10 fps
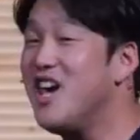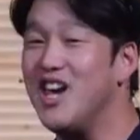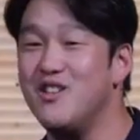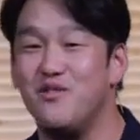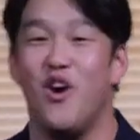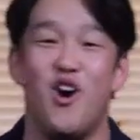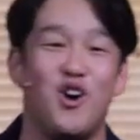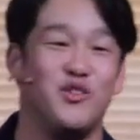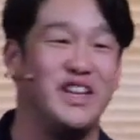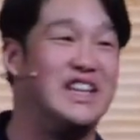
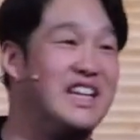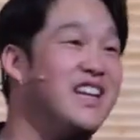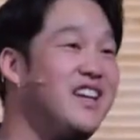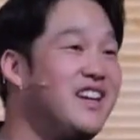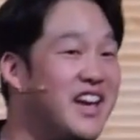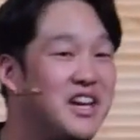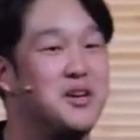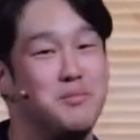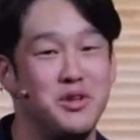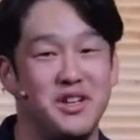involved in leading a
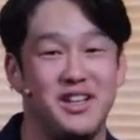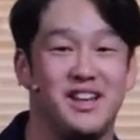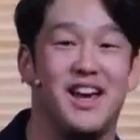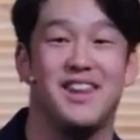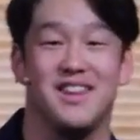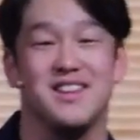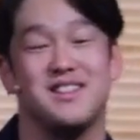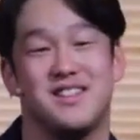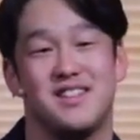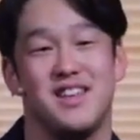community like
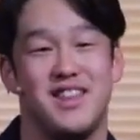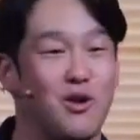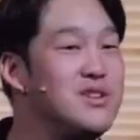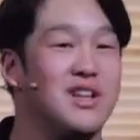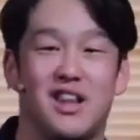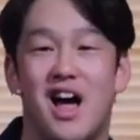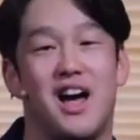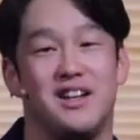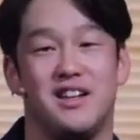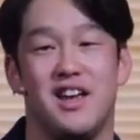this. There is a
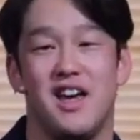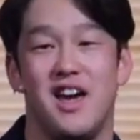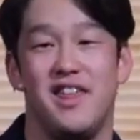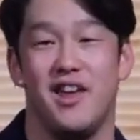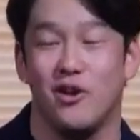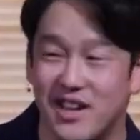lot. There